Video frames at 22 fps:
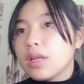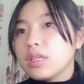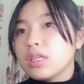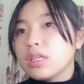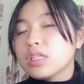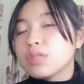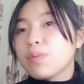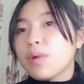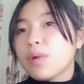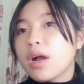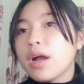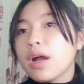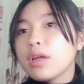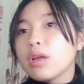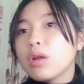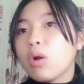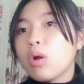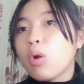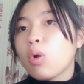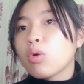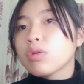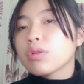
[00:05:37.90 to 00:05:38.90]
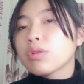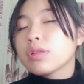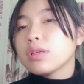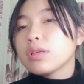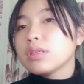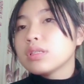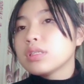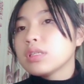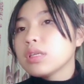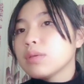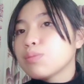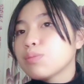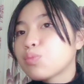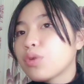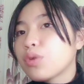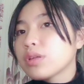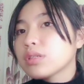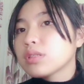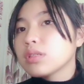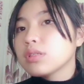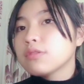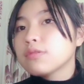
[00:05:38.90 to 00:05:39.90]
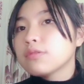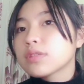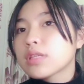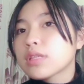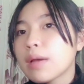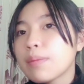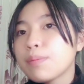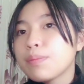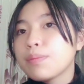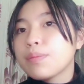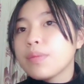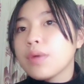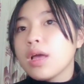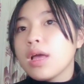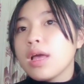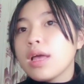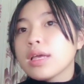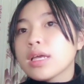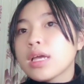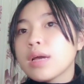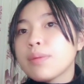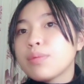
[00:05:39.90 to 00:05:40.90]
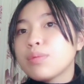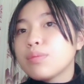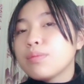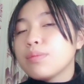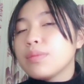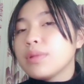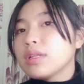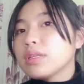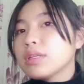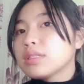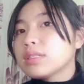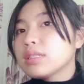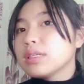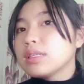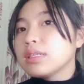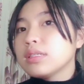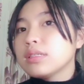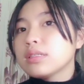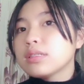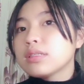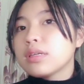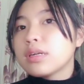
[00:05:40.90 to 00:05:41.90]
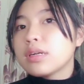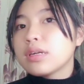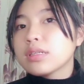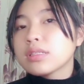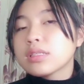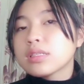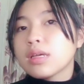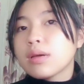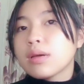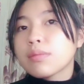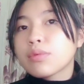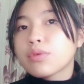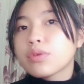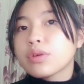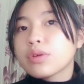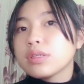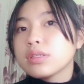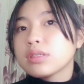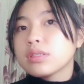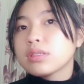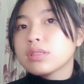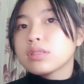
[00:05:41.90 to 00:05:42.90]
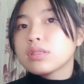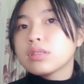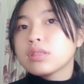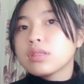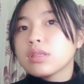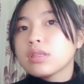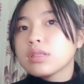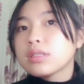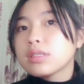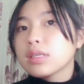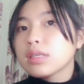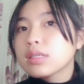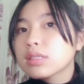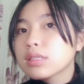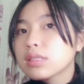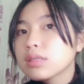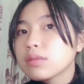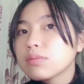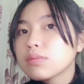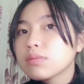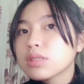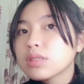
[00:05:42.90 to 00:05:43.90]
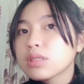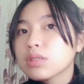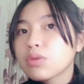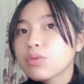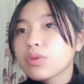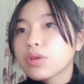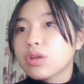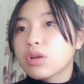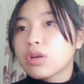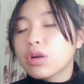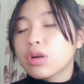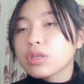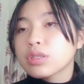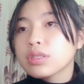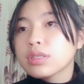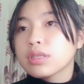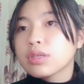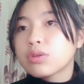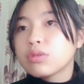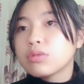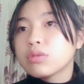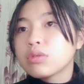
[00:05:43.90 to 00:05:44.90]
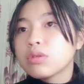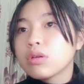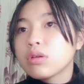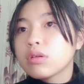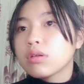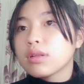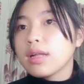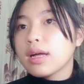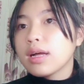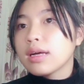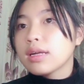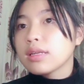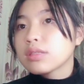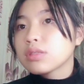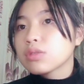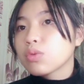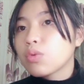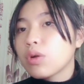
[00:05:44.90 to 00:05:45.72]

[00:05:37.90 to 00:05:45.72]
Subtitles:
Despite all these impressive capabilities, there are some criticisms regarding Google Glass.